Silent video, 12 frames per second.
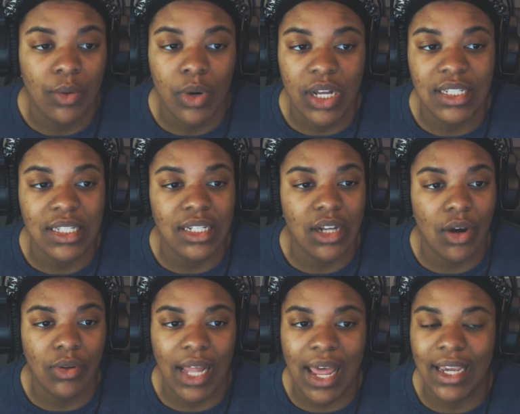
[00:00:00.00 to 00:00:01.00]
the ones that
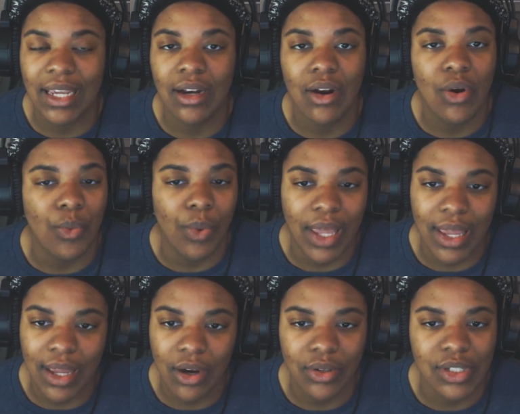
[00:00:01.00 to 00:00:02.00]
don't like it, oh
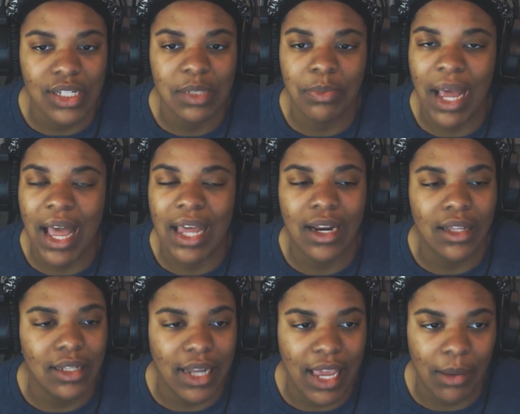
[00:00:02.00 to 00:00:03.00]
well, just buy
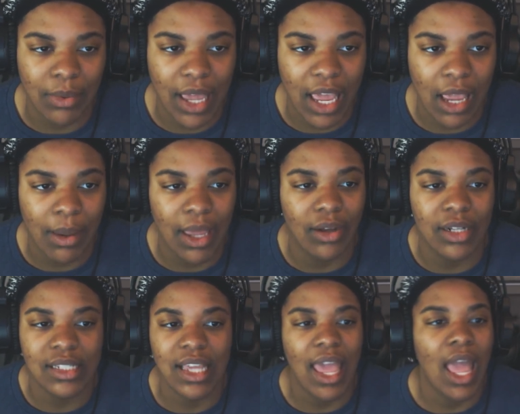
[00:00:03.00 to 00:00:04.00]
another damn game. Hell,
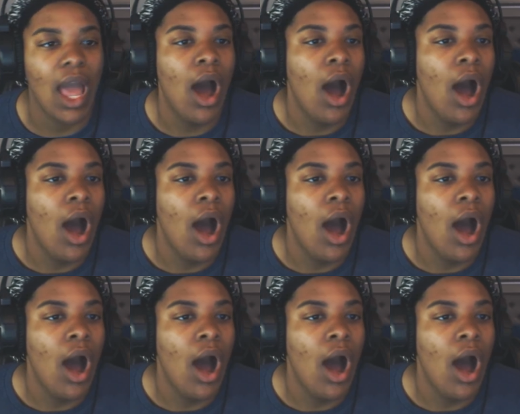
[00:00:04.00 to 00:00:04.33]
the skate.